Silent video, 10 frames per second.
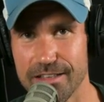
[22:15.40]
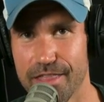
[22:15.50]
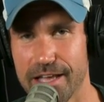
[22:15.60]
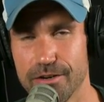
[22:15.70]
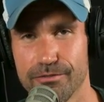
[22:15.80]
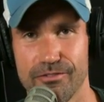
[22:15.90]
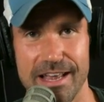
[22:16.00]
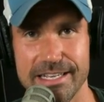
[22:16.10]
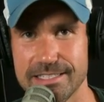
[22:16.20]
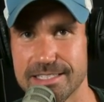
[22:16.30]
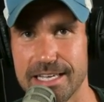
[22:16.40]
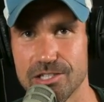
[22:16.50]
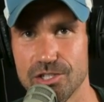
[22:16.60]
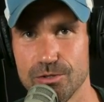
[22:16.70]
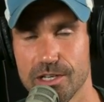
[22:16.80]
that your friend has
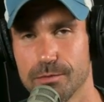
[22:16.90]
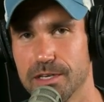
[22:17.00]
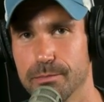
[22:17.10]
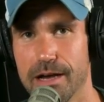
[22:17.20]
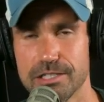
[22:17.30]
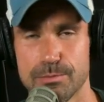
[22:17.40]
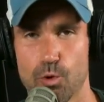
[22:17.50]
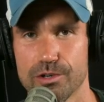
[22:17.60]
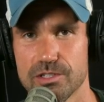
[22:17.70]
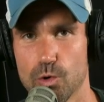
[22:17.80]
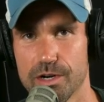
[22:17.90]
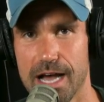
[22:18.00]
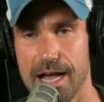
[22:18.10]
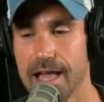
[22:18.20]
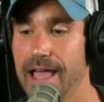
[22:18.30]
sent you. It could be about sports or
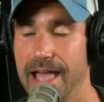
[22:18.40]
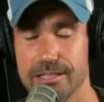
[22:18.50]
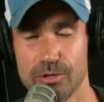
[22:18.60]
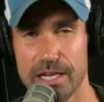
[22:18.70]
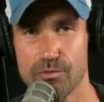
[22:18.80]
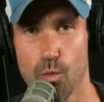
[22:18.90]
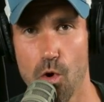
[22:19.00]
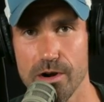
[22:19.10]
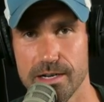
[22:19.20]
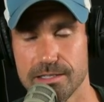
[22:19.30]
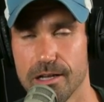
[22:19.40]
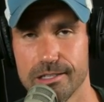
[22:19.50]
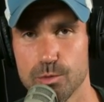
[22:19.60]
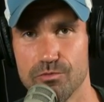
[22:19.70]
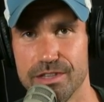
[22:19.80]
not, and you'll get rewarded as
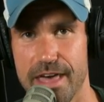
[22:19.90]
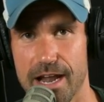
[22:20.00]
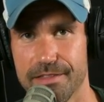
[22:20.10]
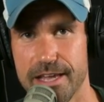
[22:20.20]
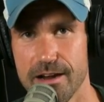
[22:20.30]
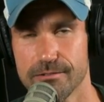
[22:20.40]
long as we read that on the air.